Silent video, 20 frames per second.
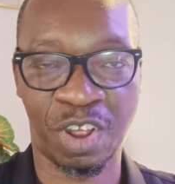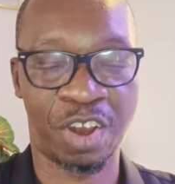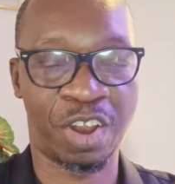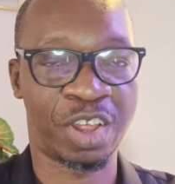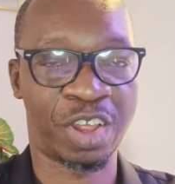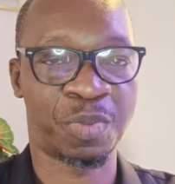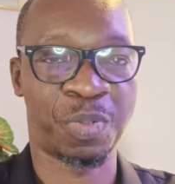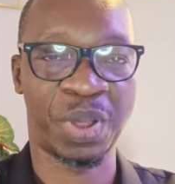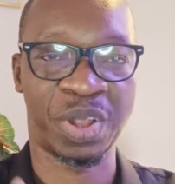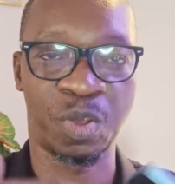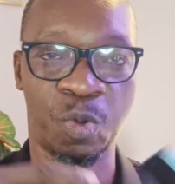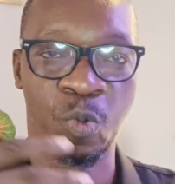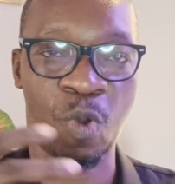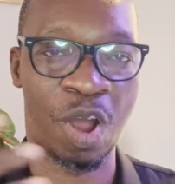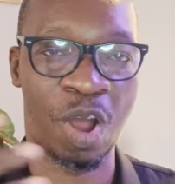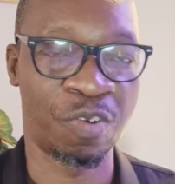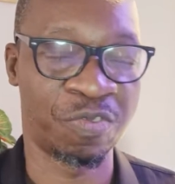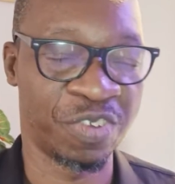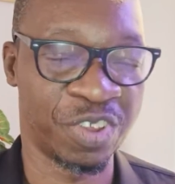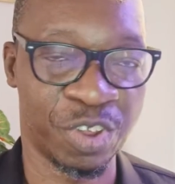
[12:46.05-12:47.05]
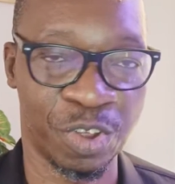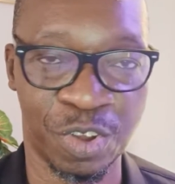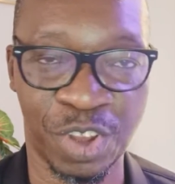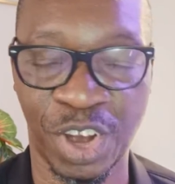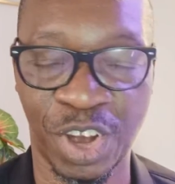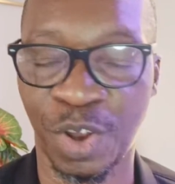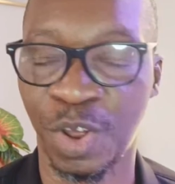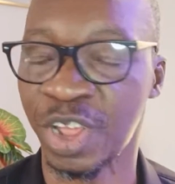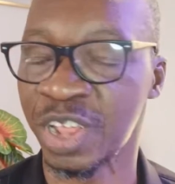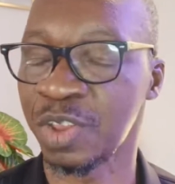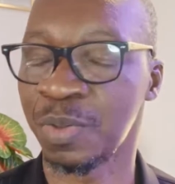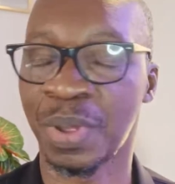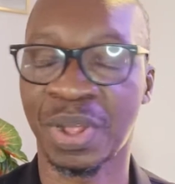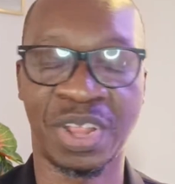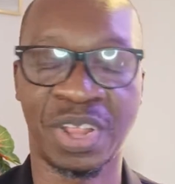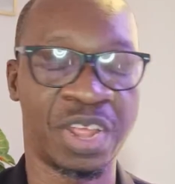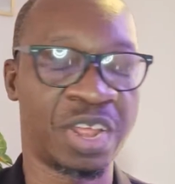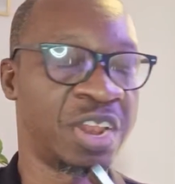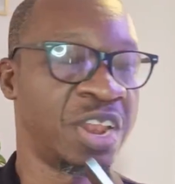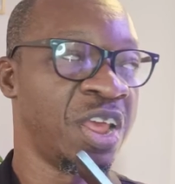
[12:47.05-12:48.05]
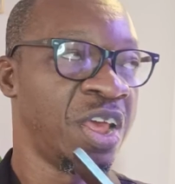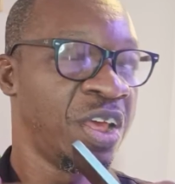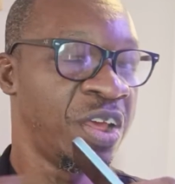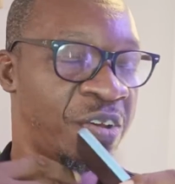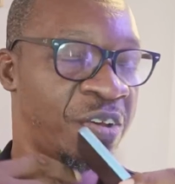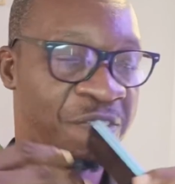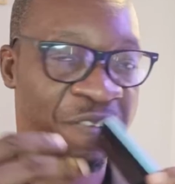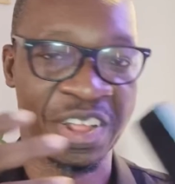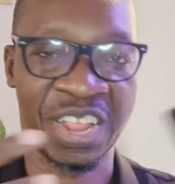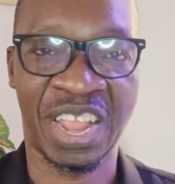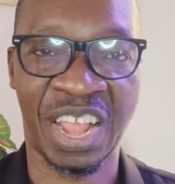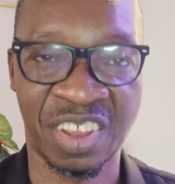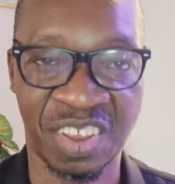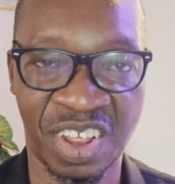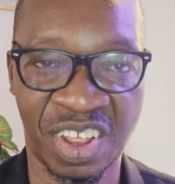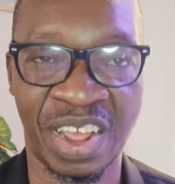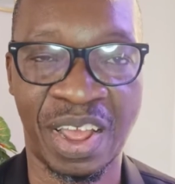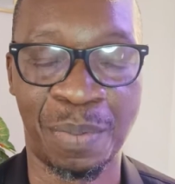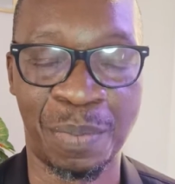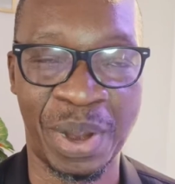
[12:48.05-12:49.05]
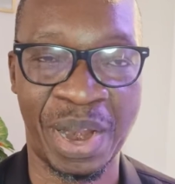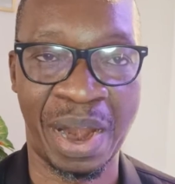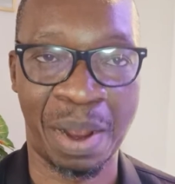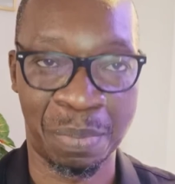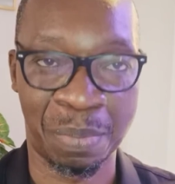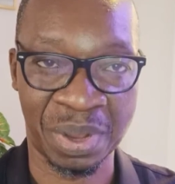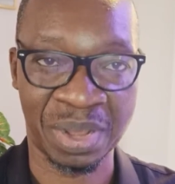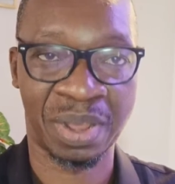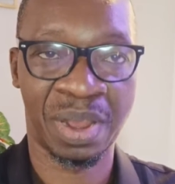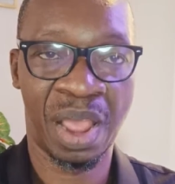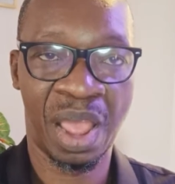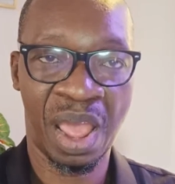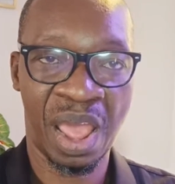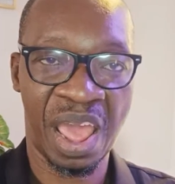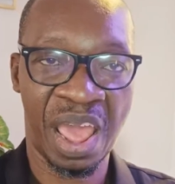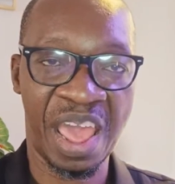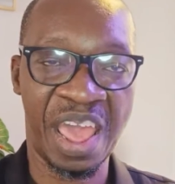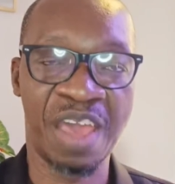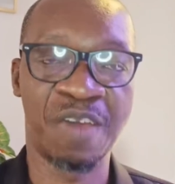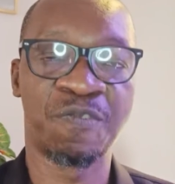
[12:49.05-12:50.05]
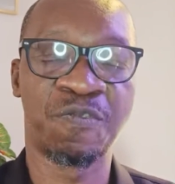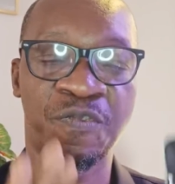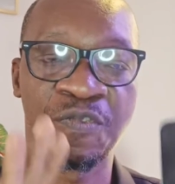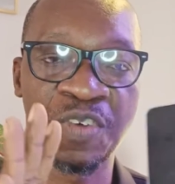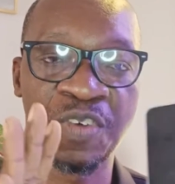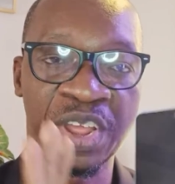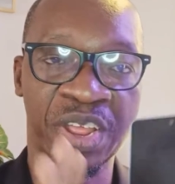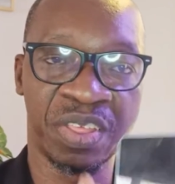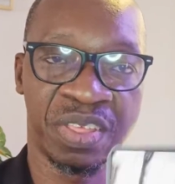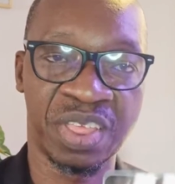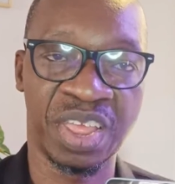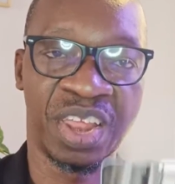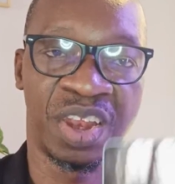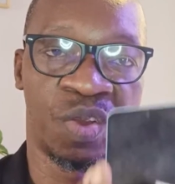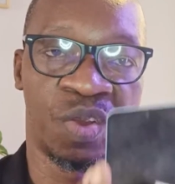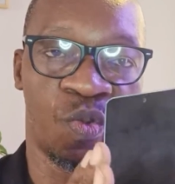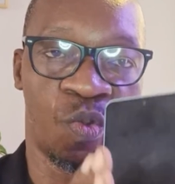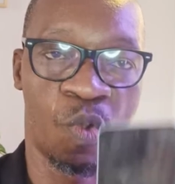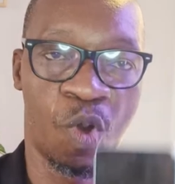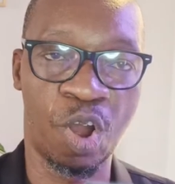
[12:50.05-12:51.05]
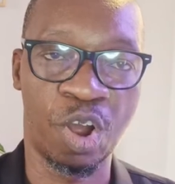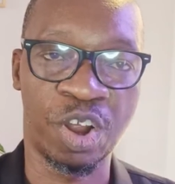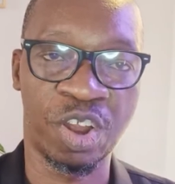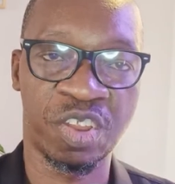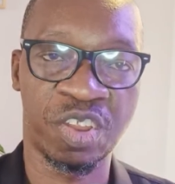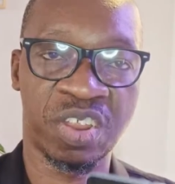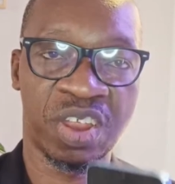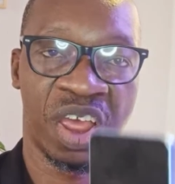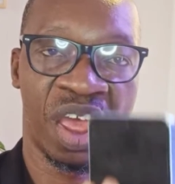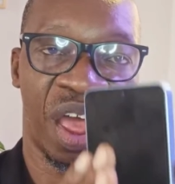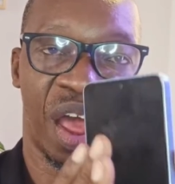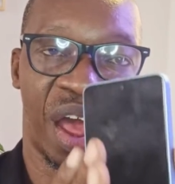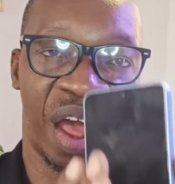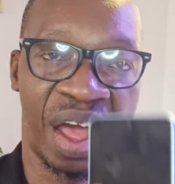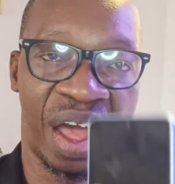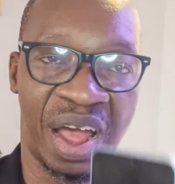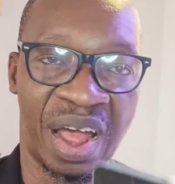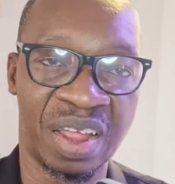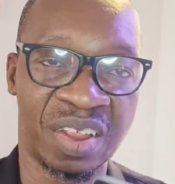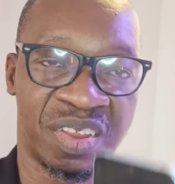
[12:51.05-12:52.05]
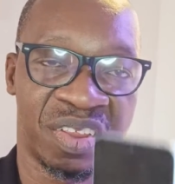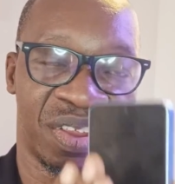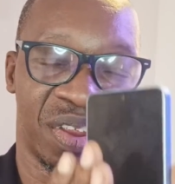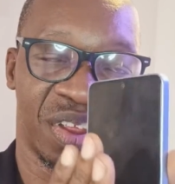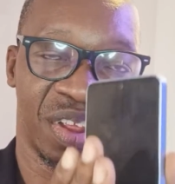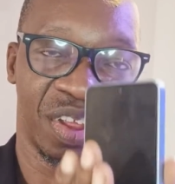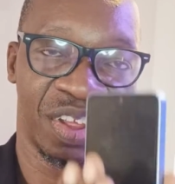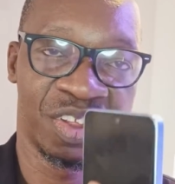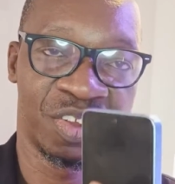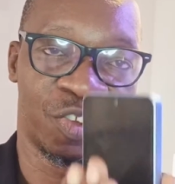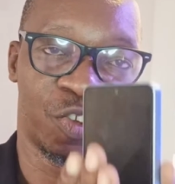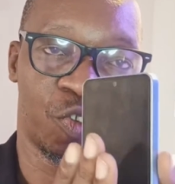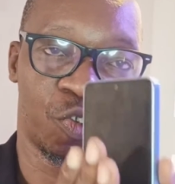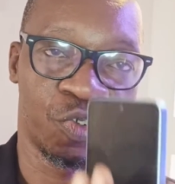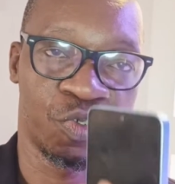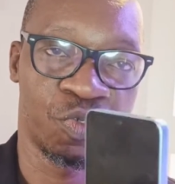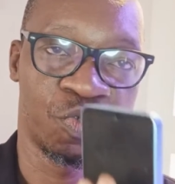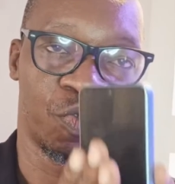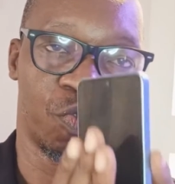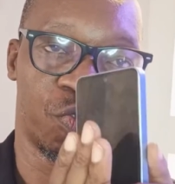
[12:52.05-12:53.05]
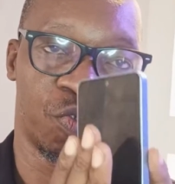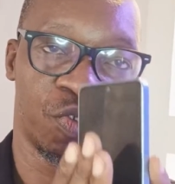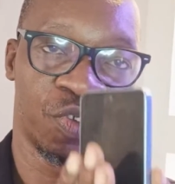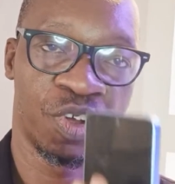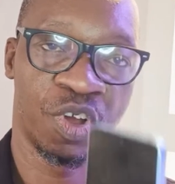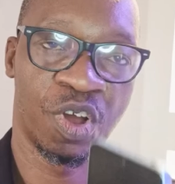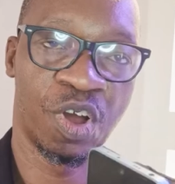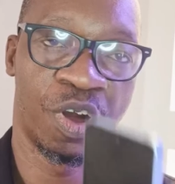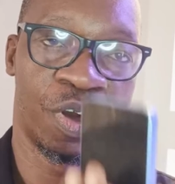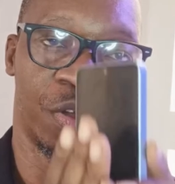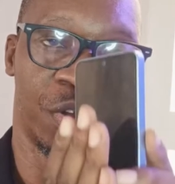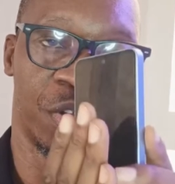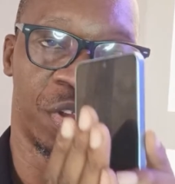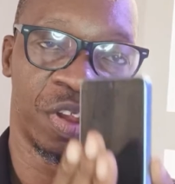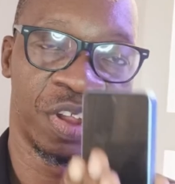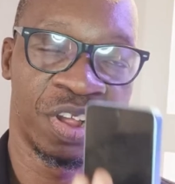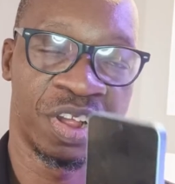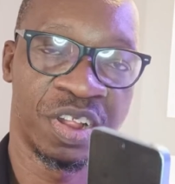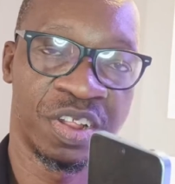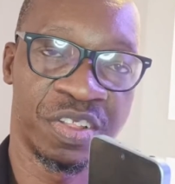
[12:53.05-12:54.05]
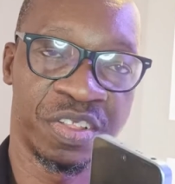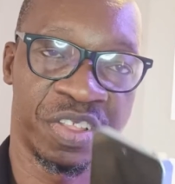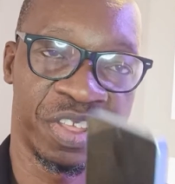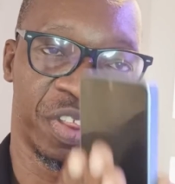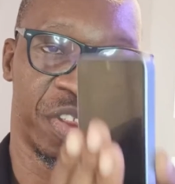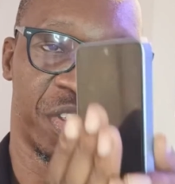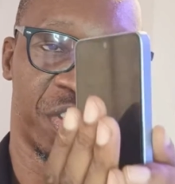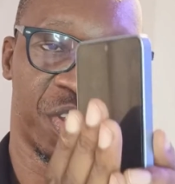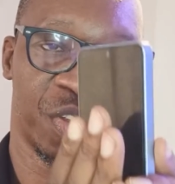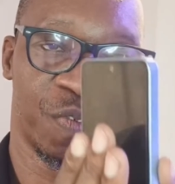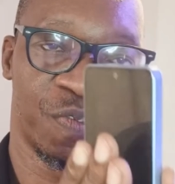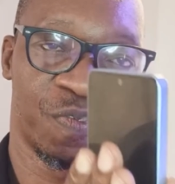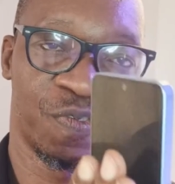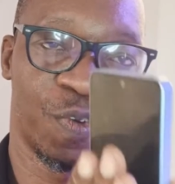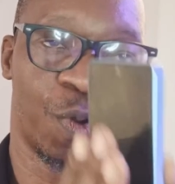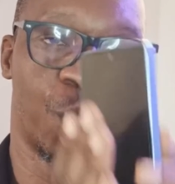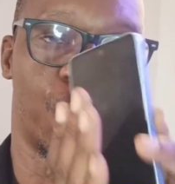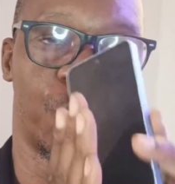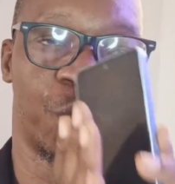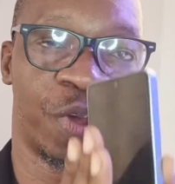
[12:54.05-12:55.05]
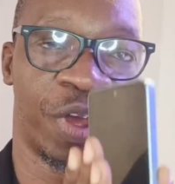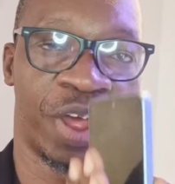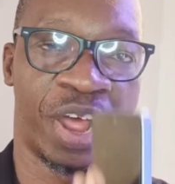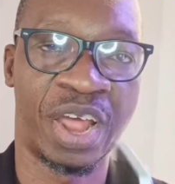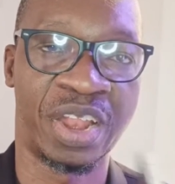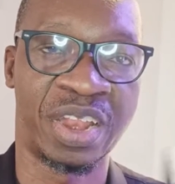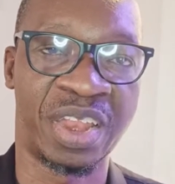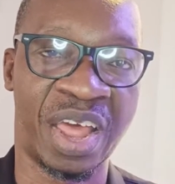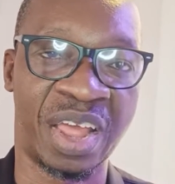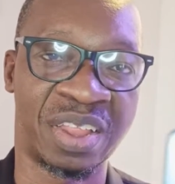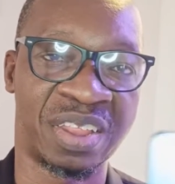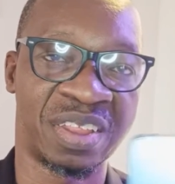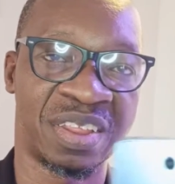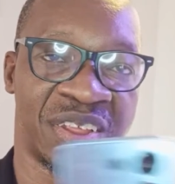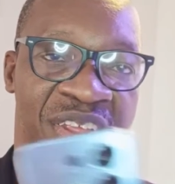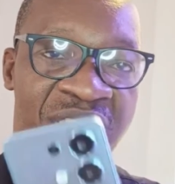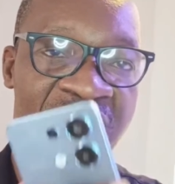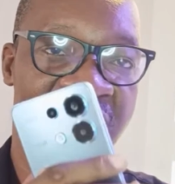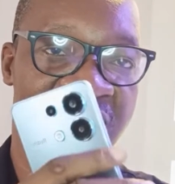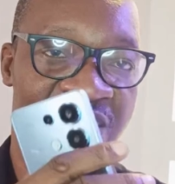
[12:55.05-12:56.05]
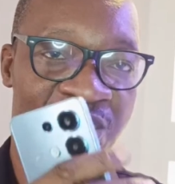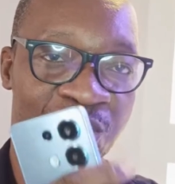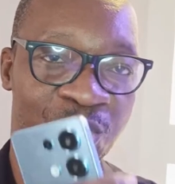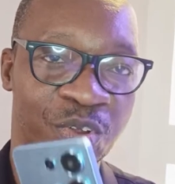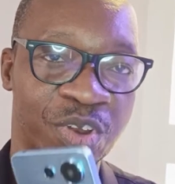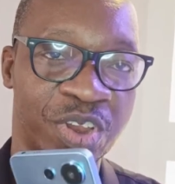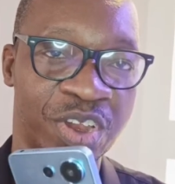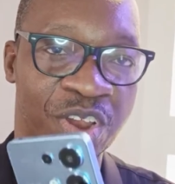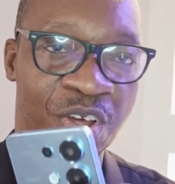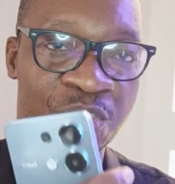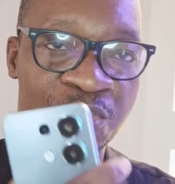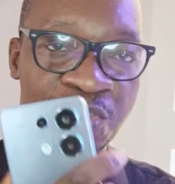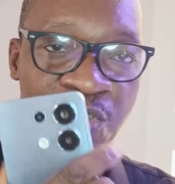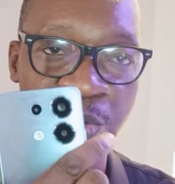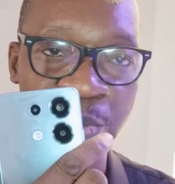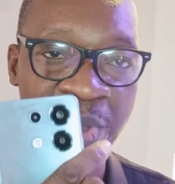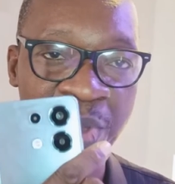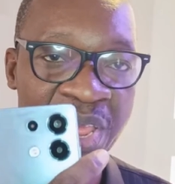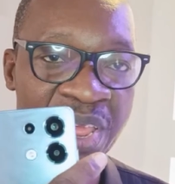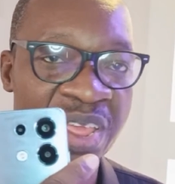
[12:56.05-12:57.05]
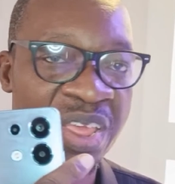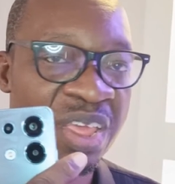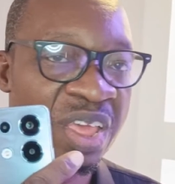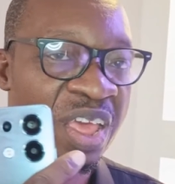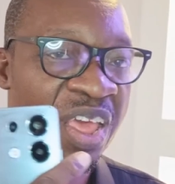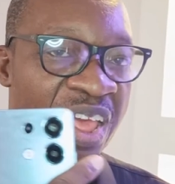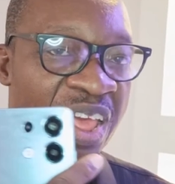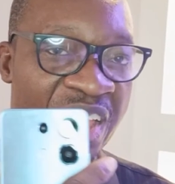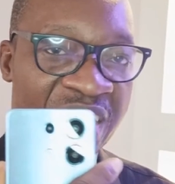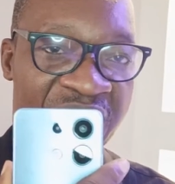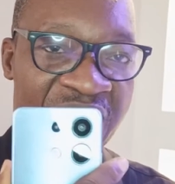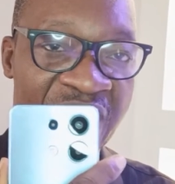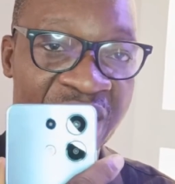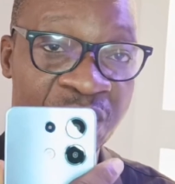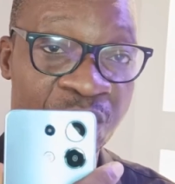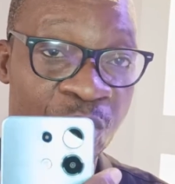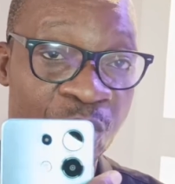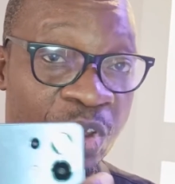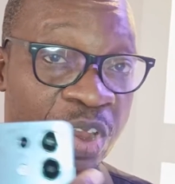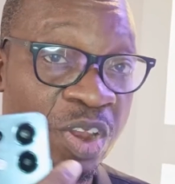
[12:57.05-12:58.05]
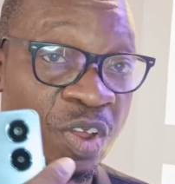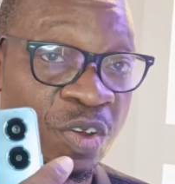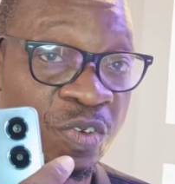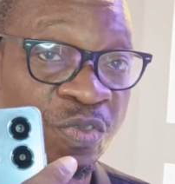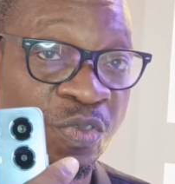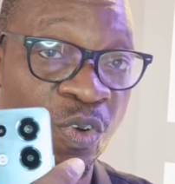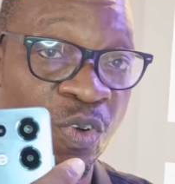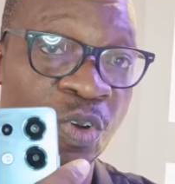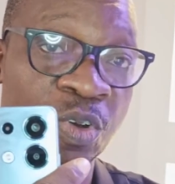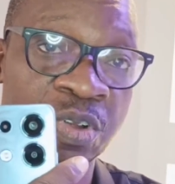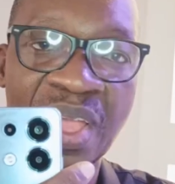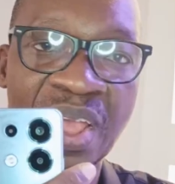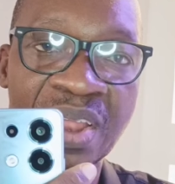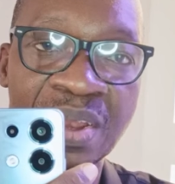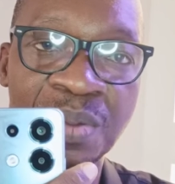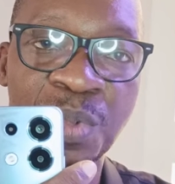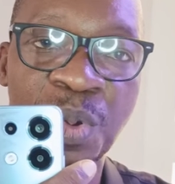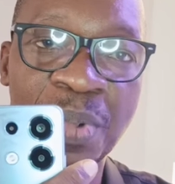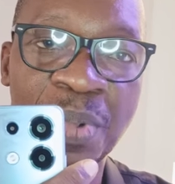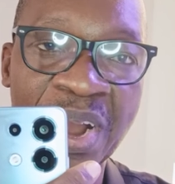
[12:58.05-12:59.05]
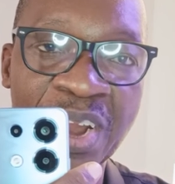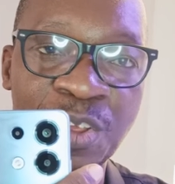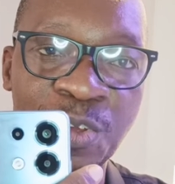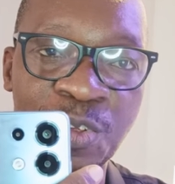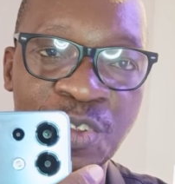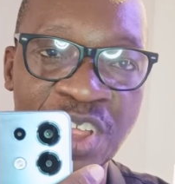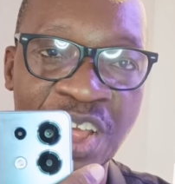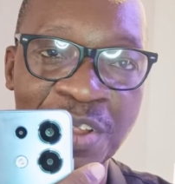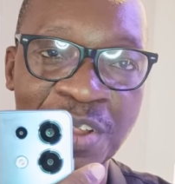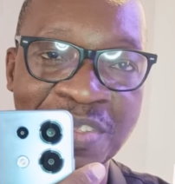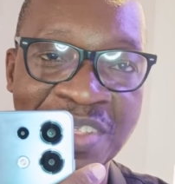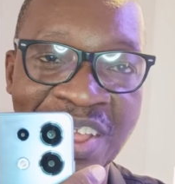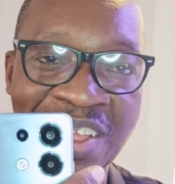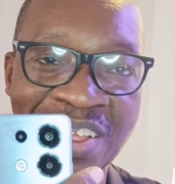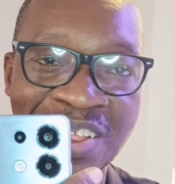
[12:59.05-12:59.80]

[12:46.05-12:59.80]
You're not expecting wow features. You're not expecting fantastic camera, but everything works as it should on this phone, and that is good enough for me, and that's good enough for any mobile user out